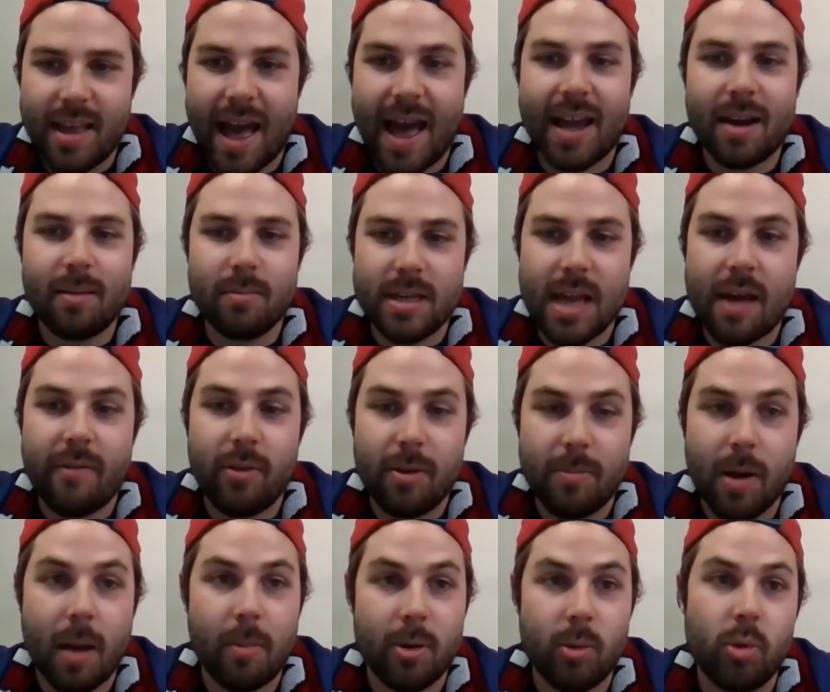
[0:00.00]
Adam
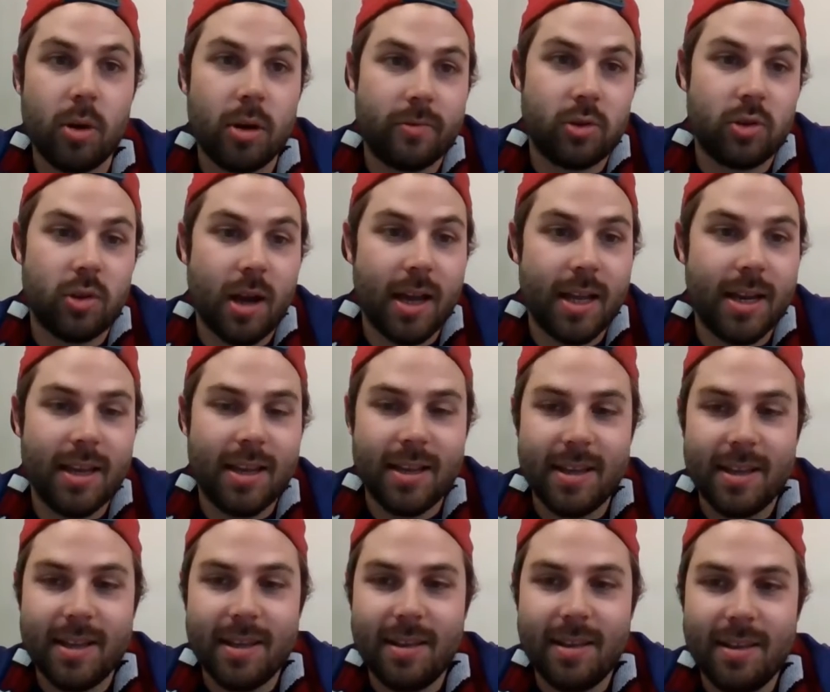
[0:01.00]
definitely probably would have tried.
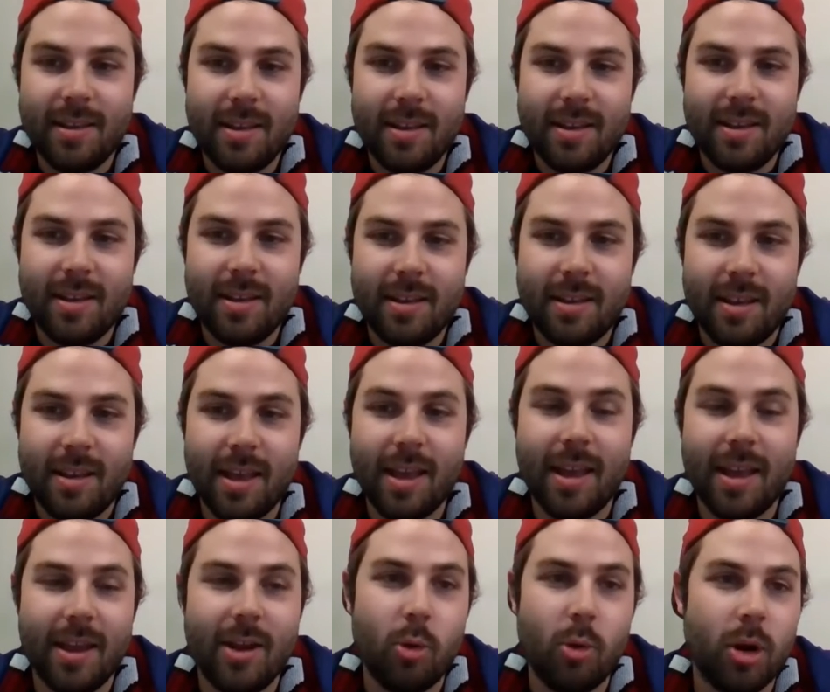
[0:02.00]

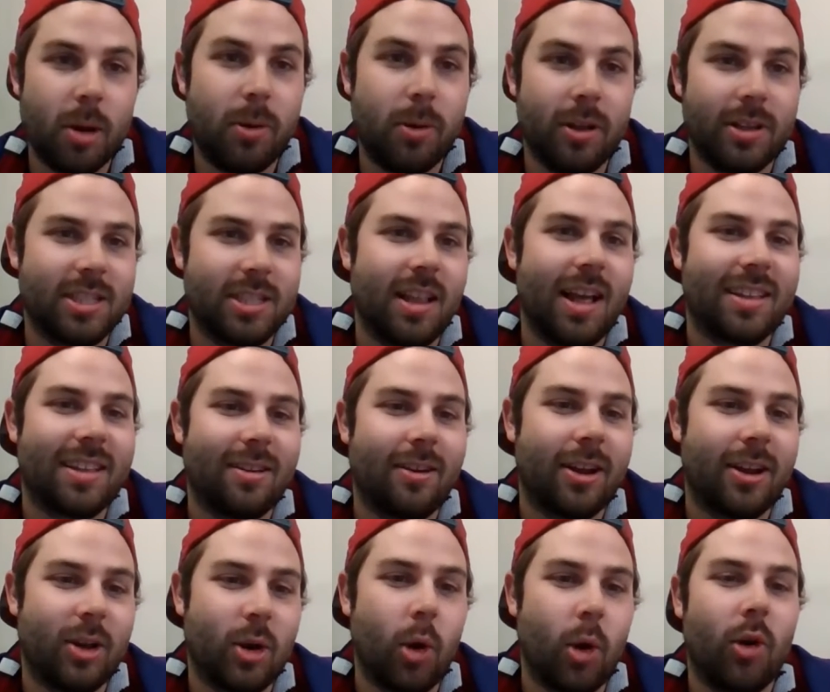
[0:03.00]
He would have put his lock
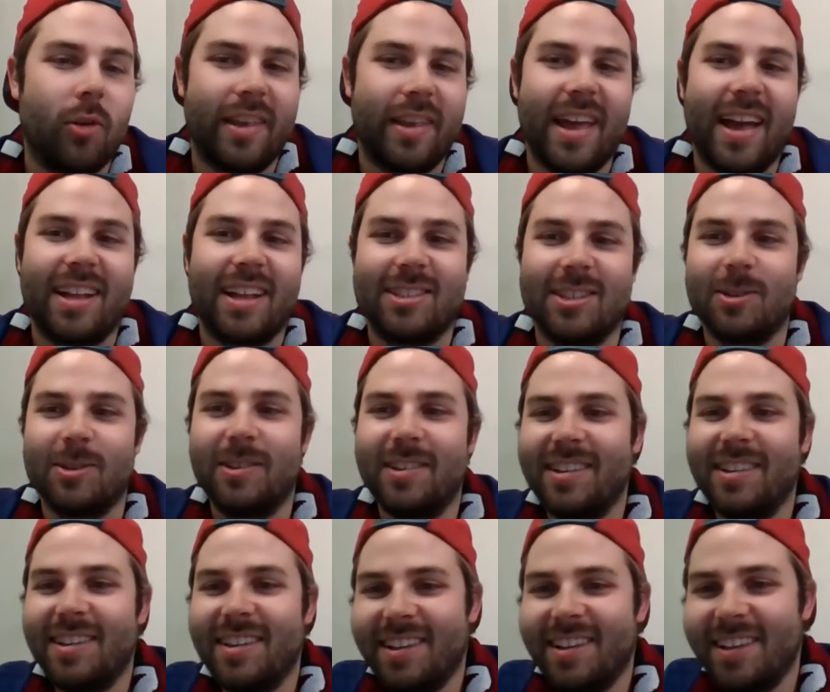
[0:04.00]
on the goal if he
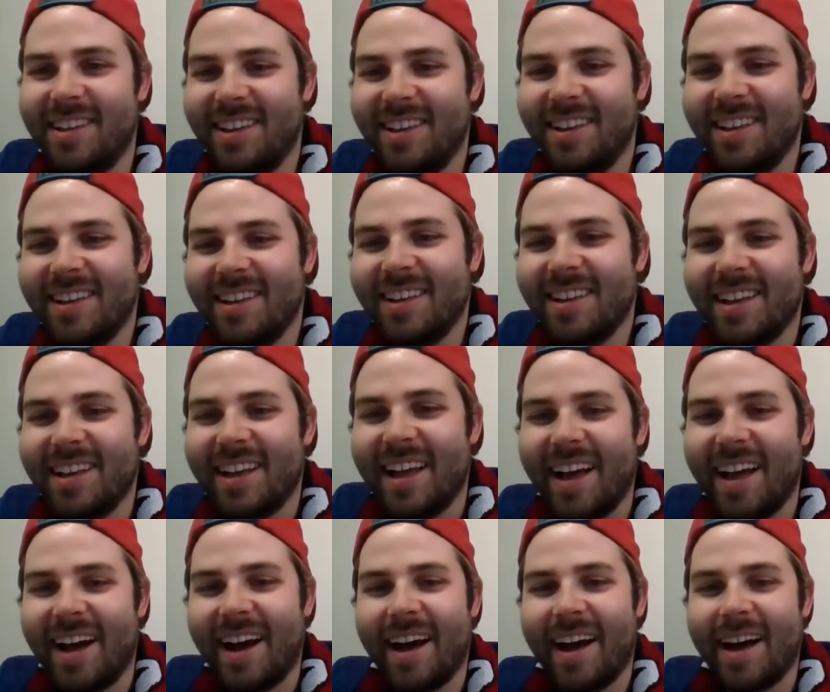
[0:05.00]

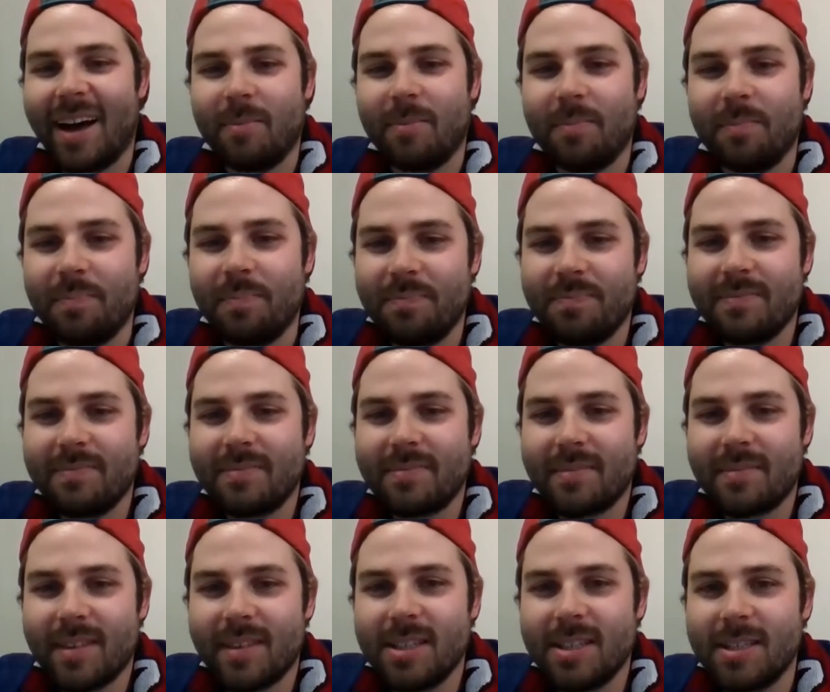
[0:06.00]
had to.
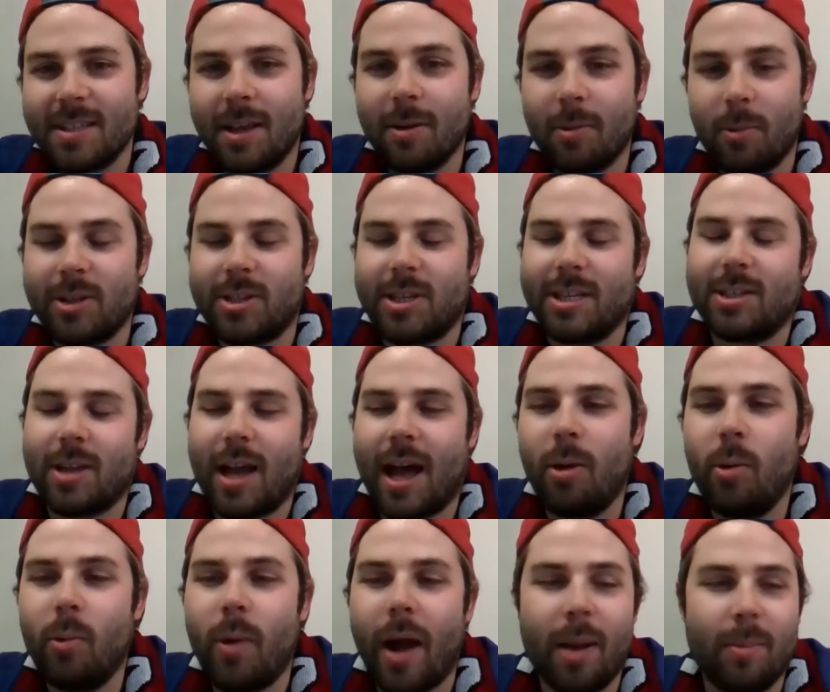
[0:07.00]
Sure. Which is,
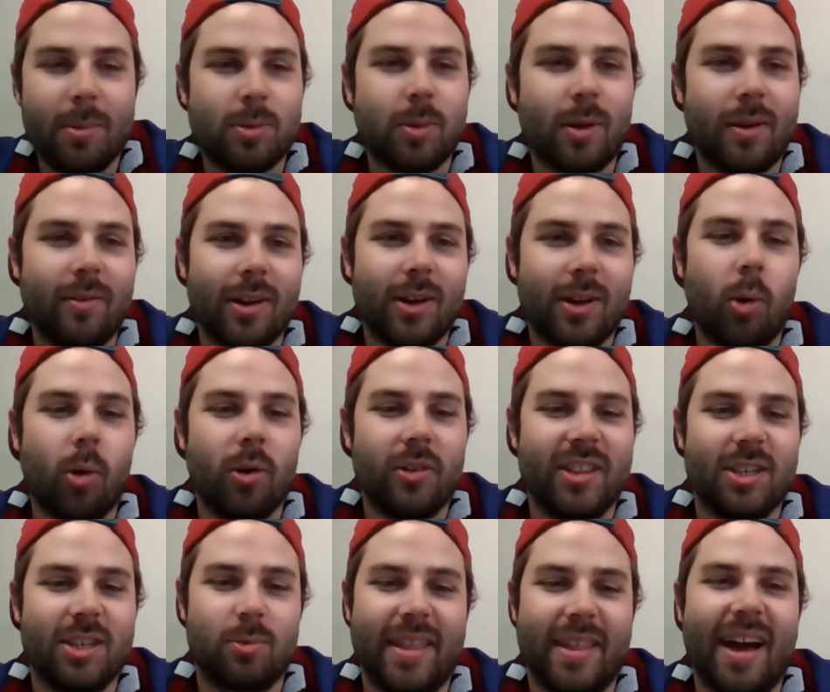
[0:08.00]
I almost want to
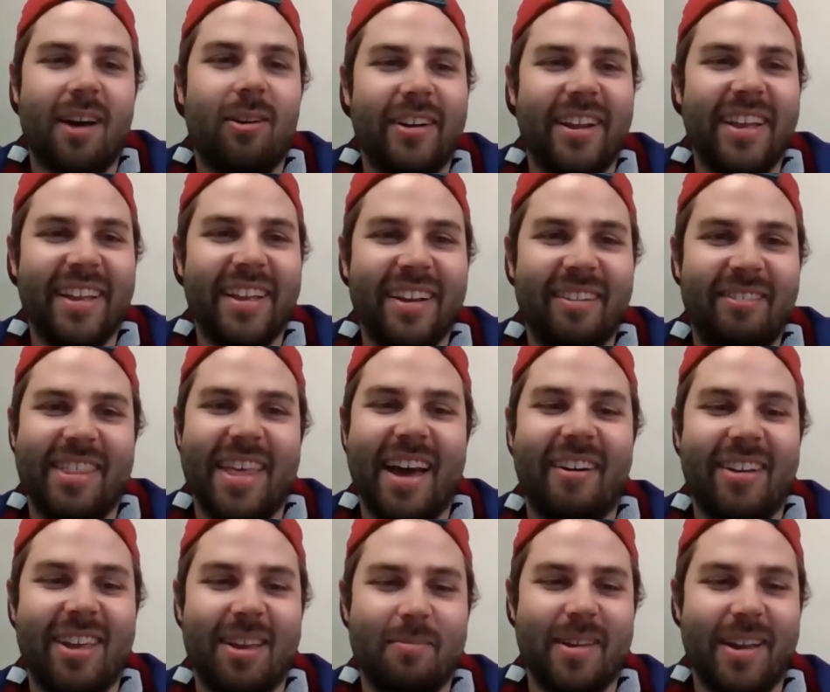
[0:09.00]
record this
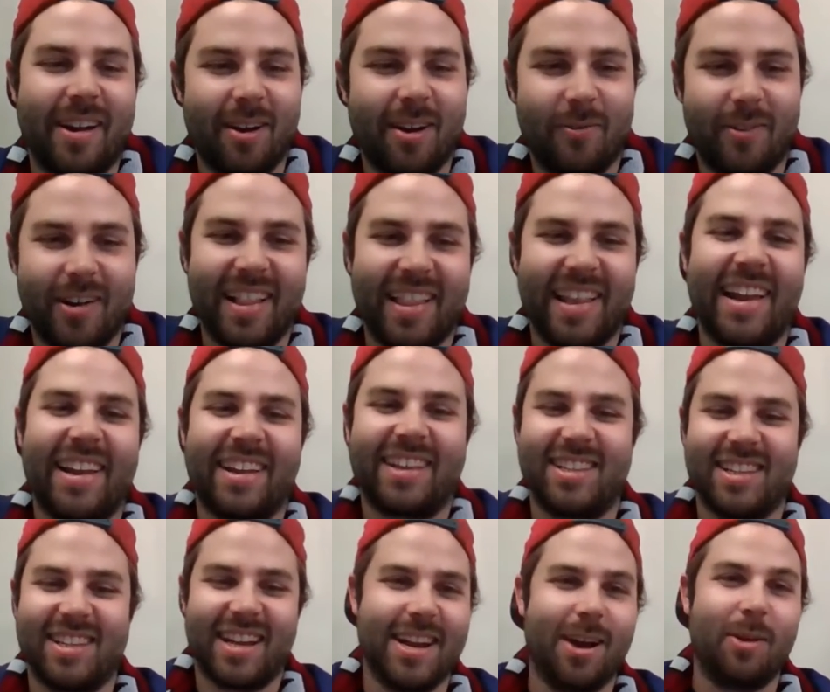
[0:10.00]
without him here for LA,
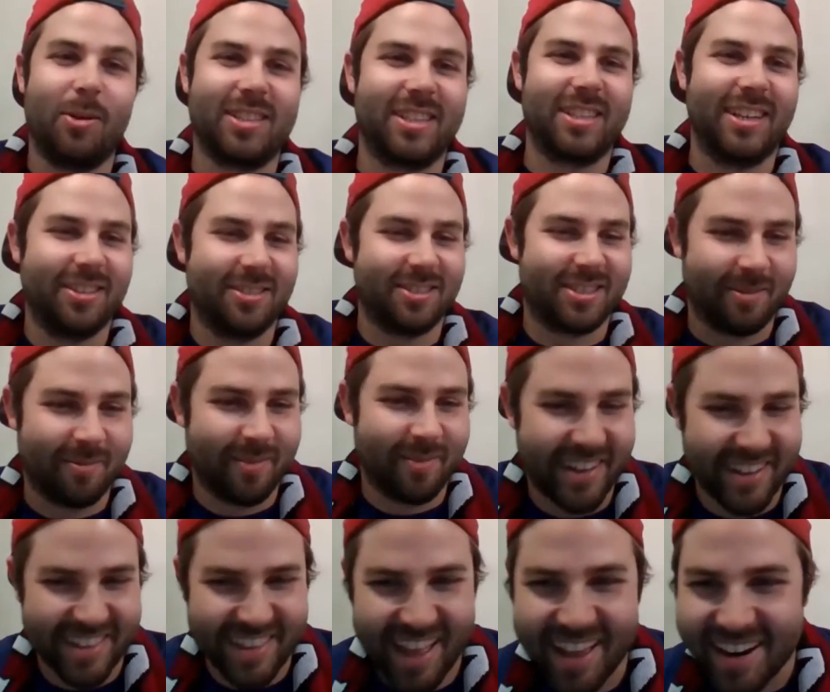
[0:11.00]
because I know he's going to do
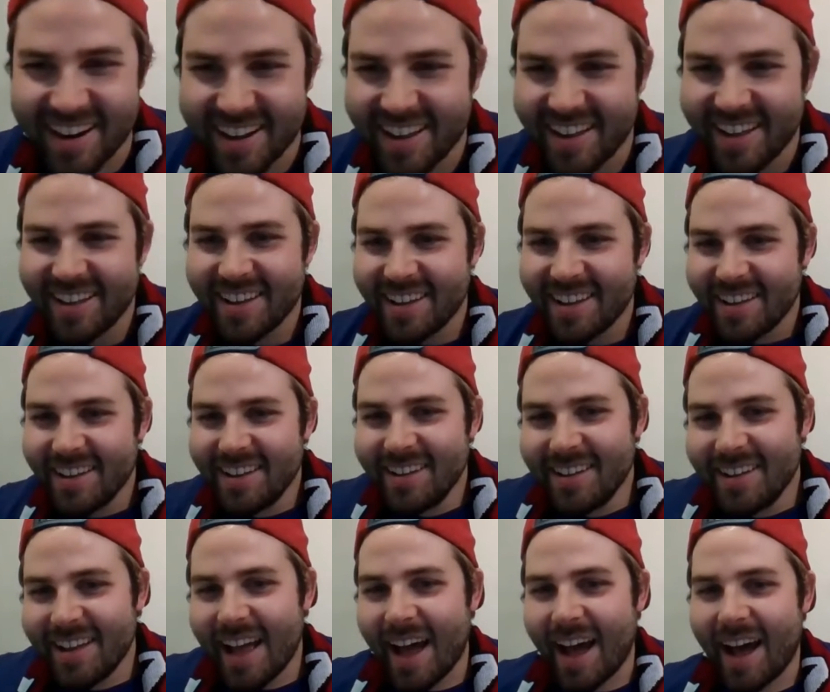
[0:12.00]
something
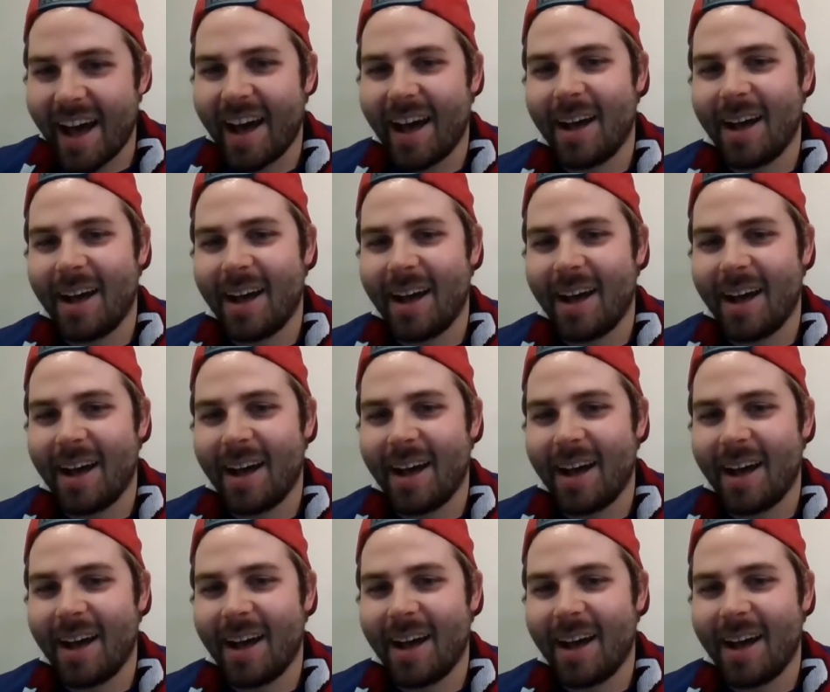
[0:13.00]
like